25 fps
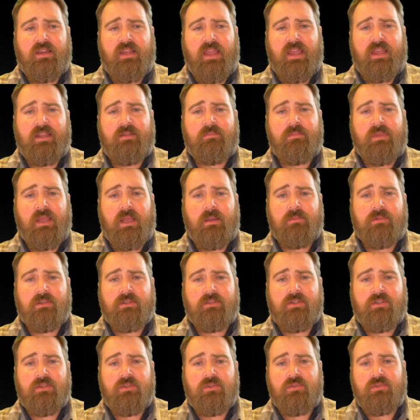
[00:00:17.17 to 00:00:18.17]
and be able
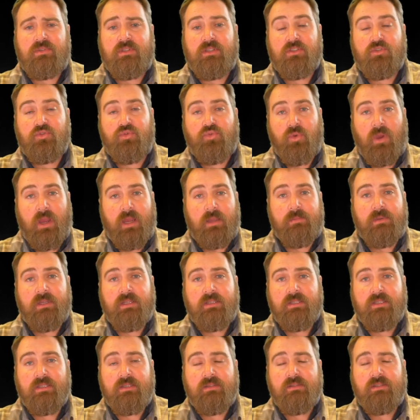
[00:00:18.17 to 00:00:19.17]
to describe
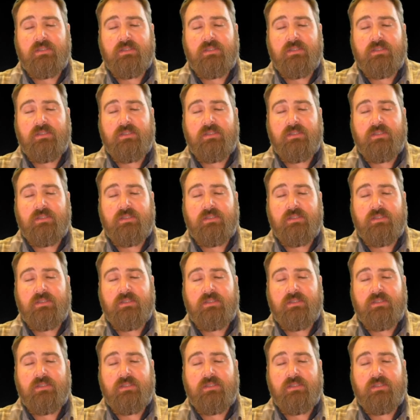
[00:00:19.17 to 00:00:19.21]
it,